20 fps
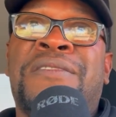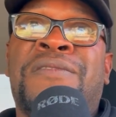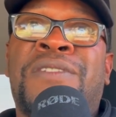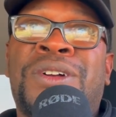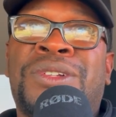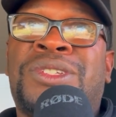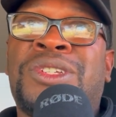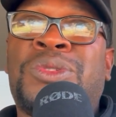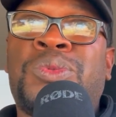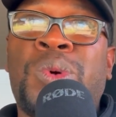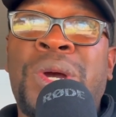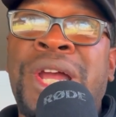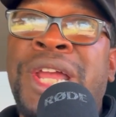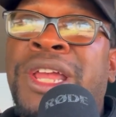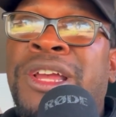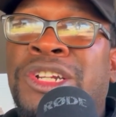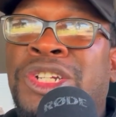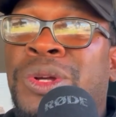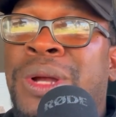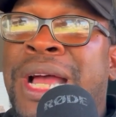versus where
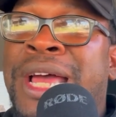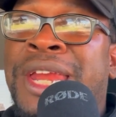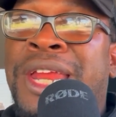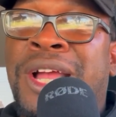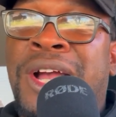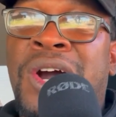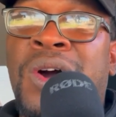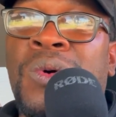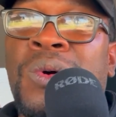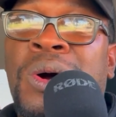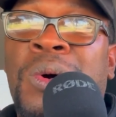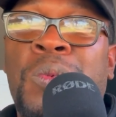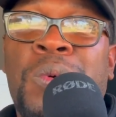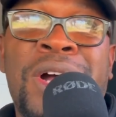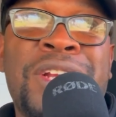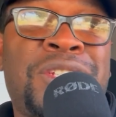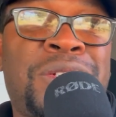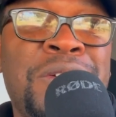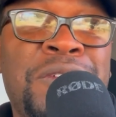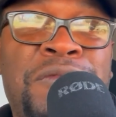you're trying to go, or
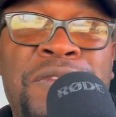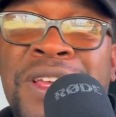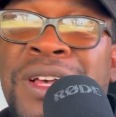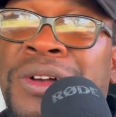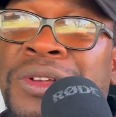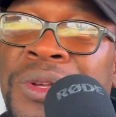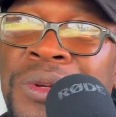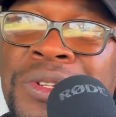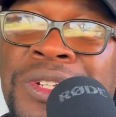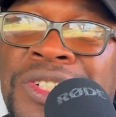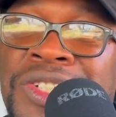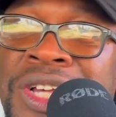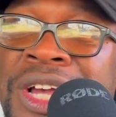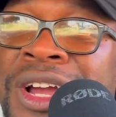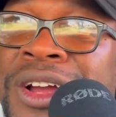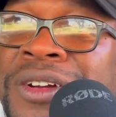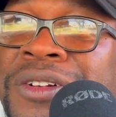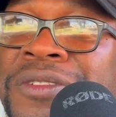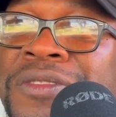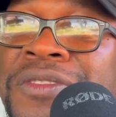what you feel you
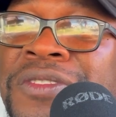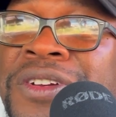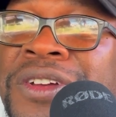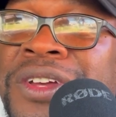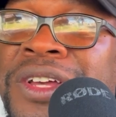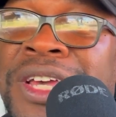deserve.